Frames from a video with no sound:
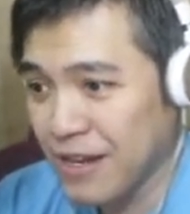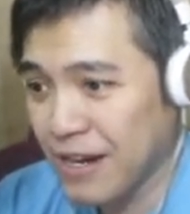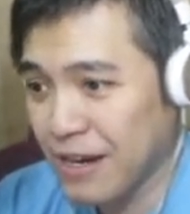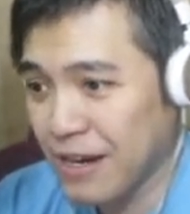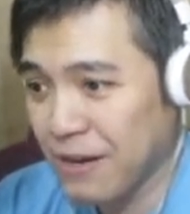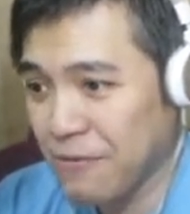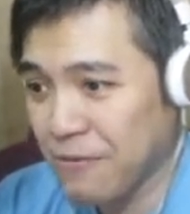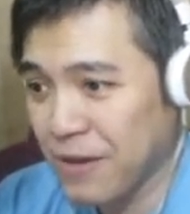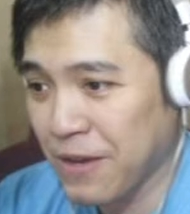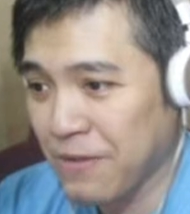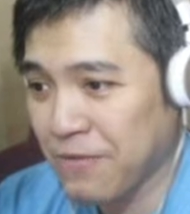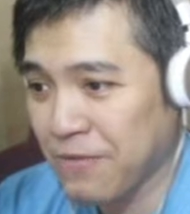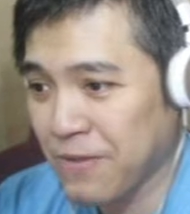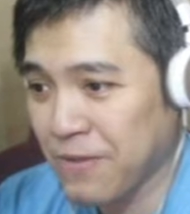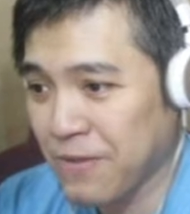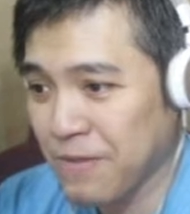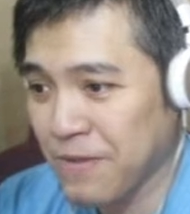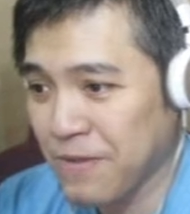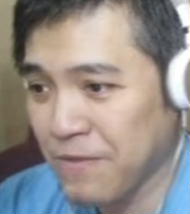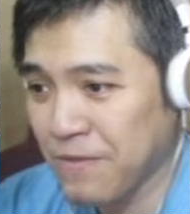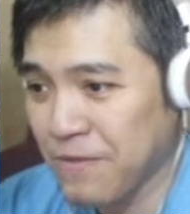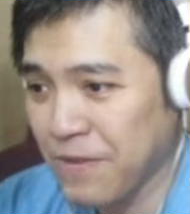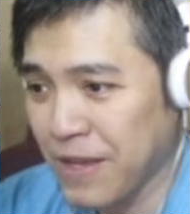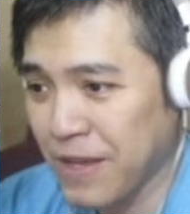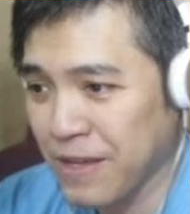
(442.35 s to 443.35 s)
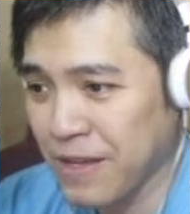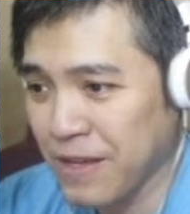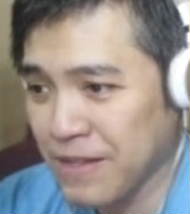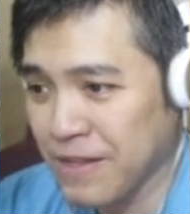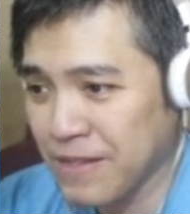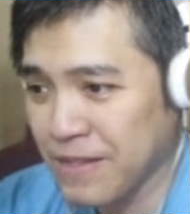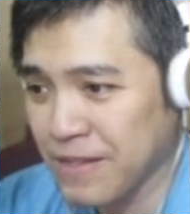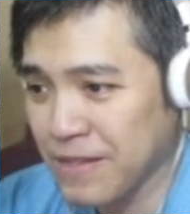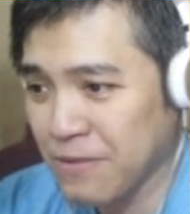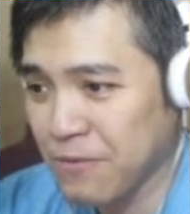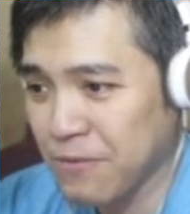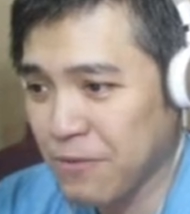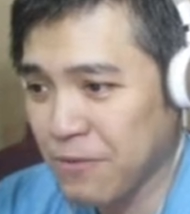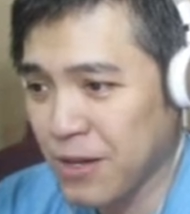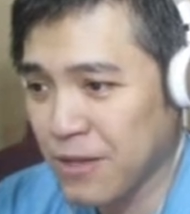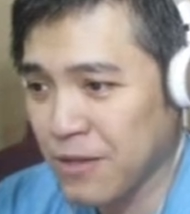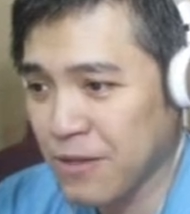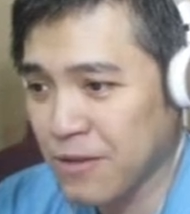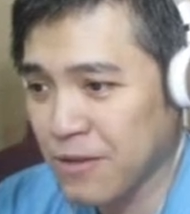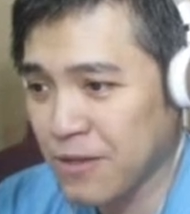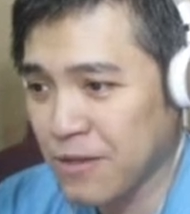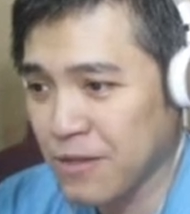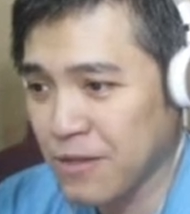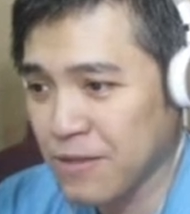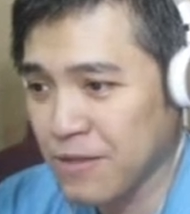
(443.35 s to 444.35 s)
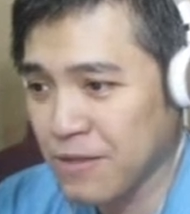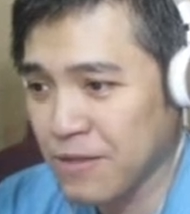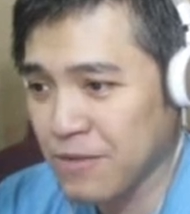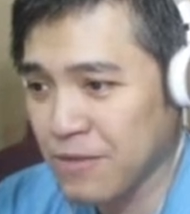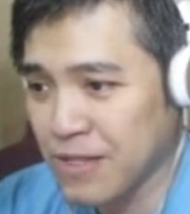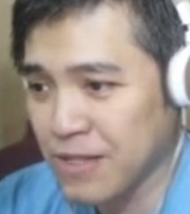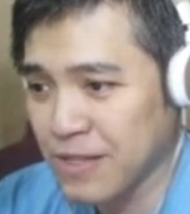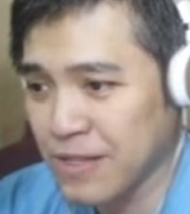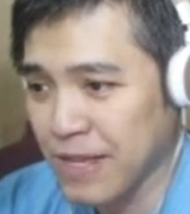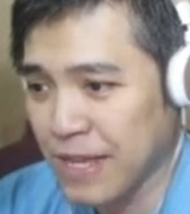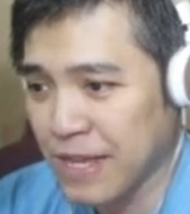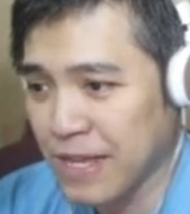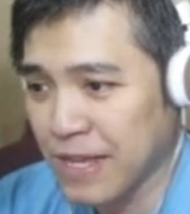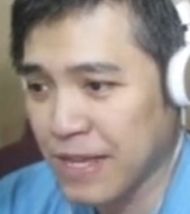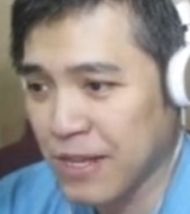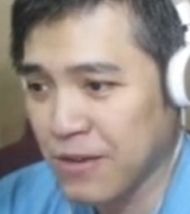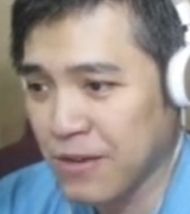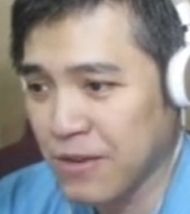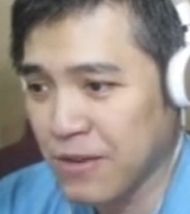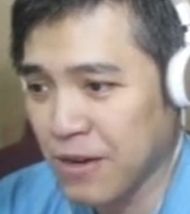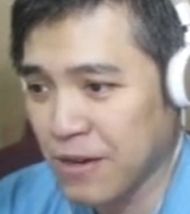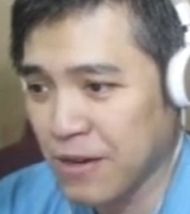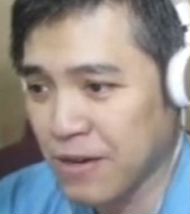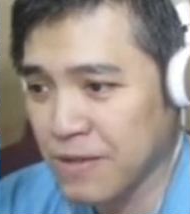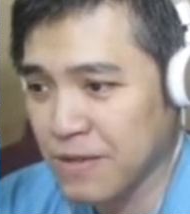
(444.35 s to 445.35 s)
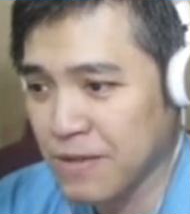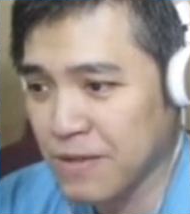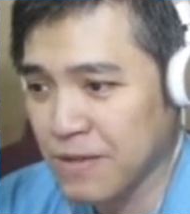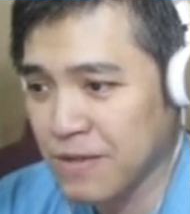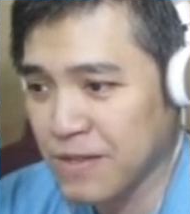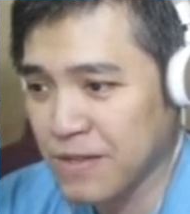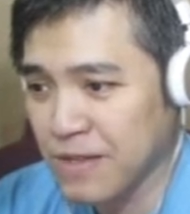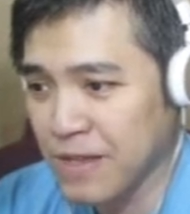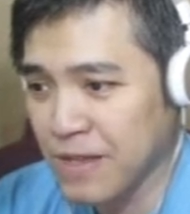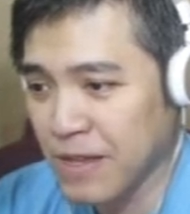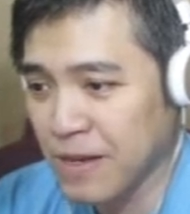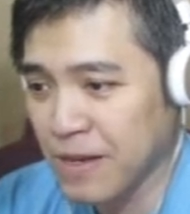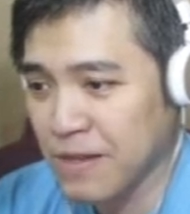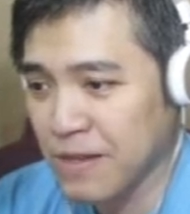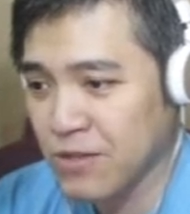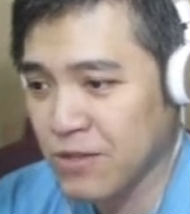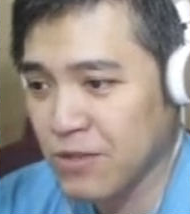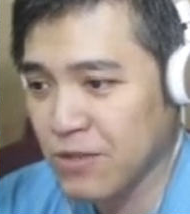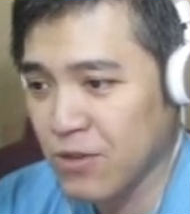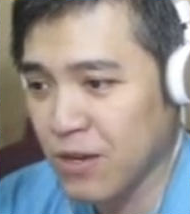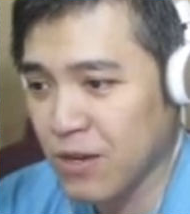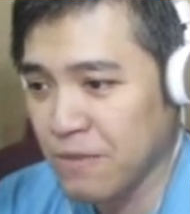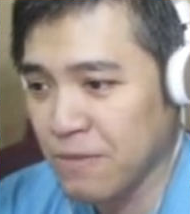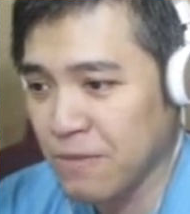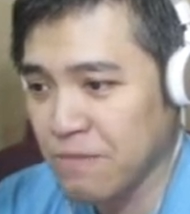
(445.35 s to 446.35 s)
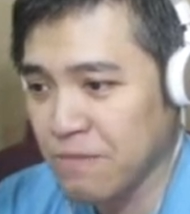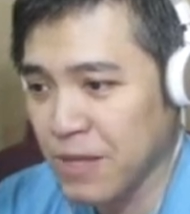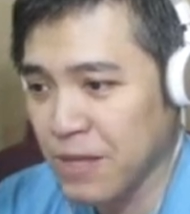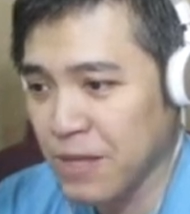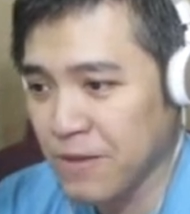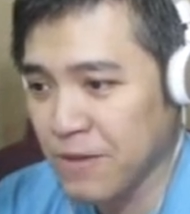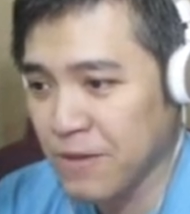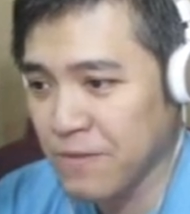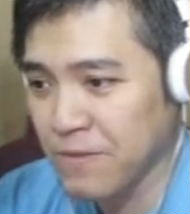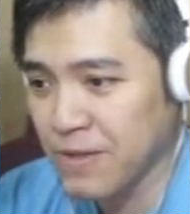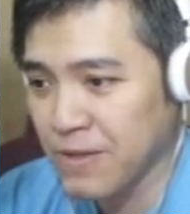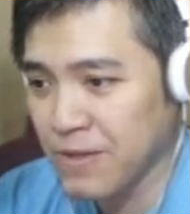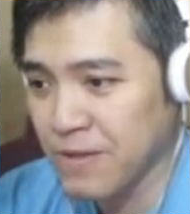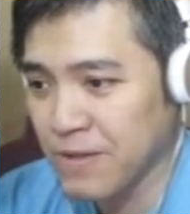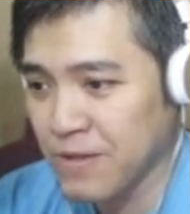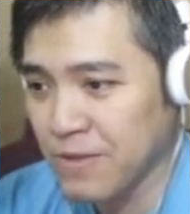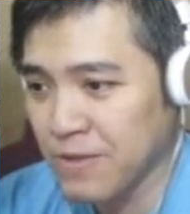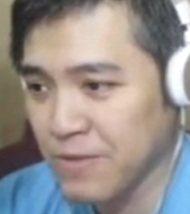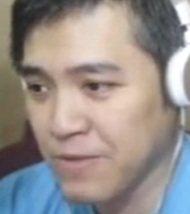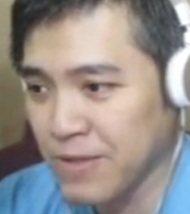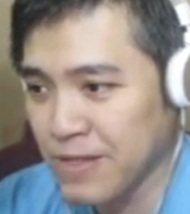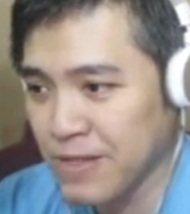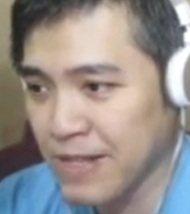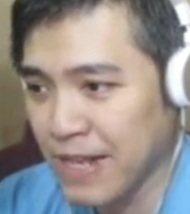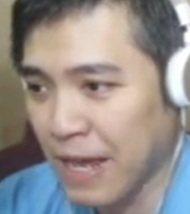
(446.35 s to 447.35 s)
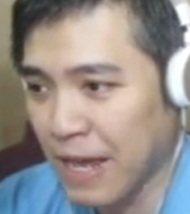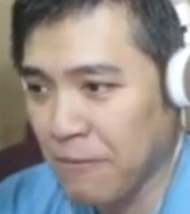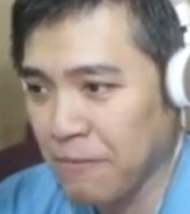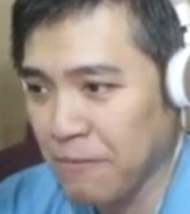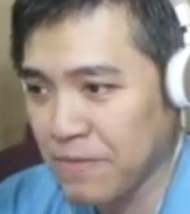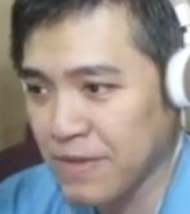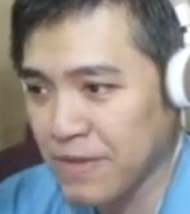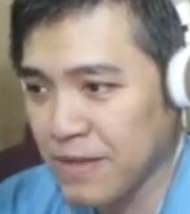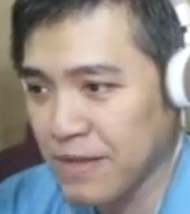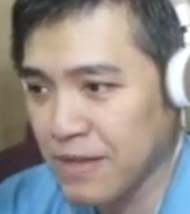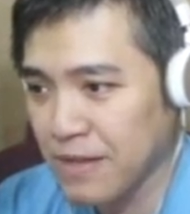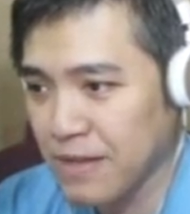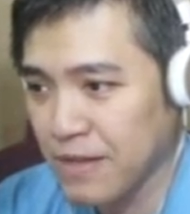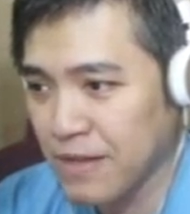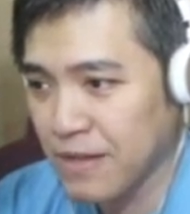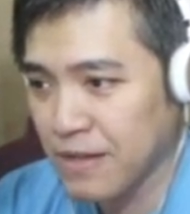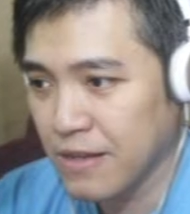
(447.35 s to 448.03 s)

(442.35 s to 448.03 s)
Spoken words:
Away from the veils, the water returns to its inky darkness, resisting the strong beams of the suit's lamps.